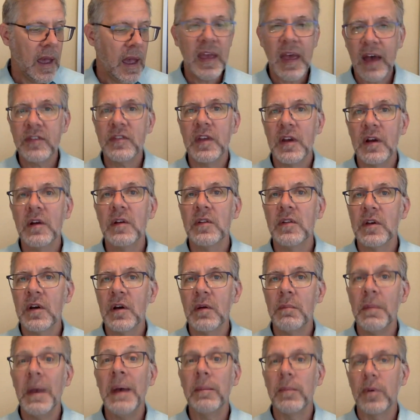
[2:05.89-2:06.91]
And they asked
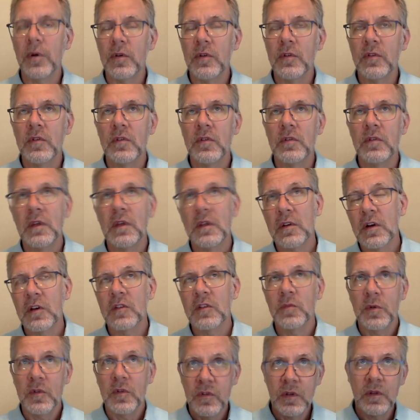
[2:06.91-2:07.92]
their members,
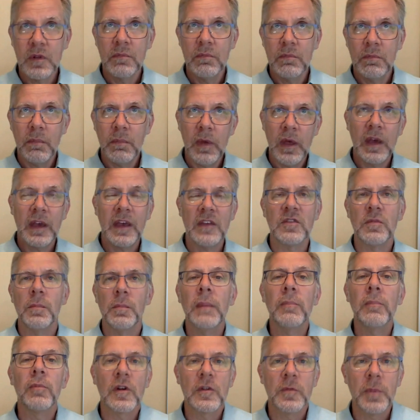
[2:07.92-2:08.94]
not the customers, I
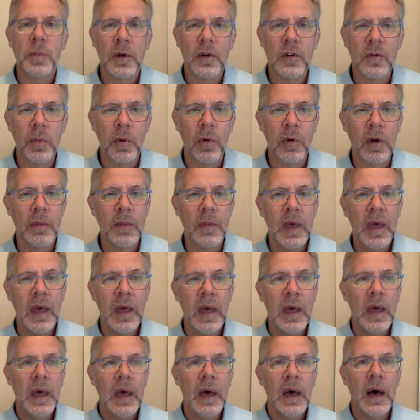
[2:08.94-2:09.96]
guess a member experience
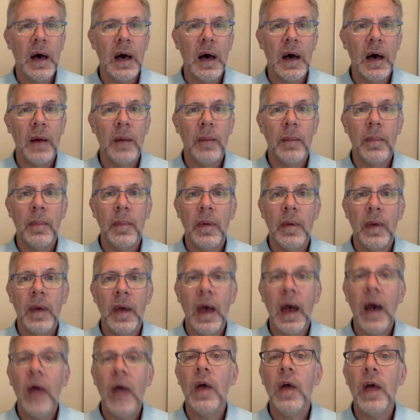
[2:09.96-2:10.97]
program,
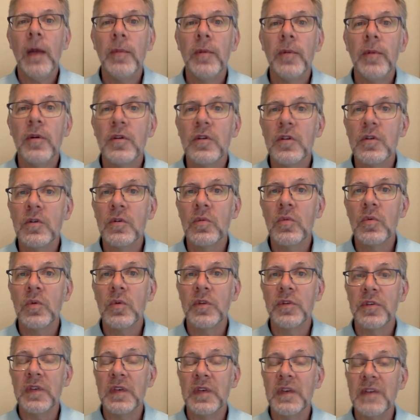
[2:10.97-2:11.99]
how happy are you
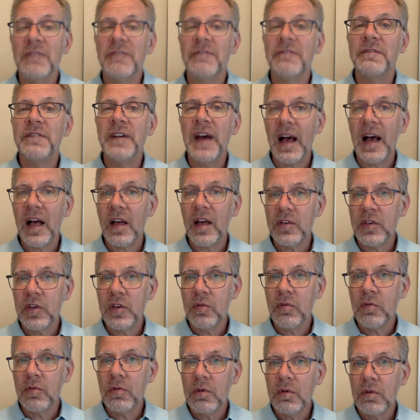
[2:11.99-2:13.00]
with the
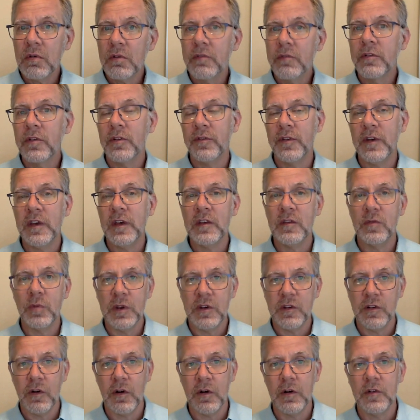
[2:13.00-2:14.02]
value for the
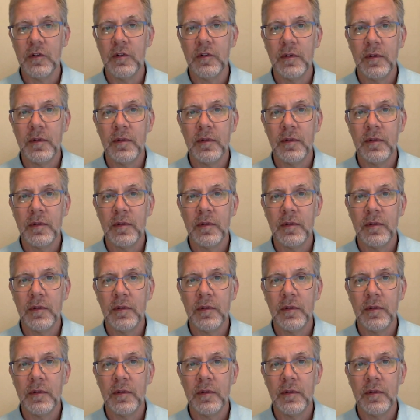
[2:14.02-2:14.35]
fees we charge?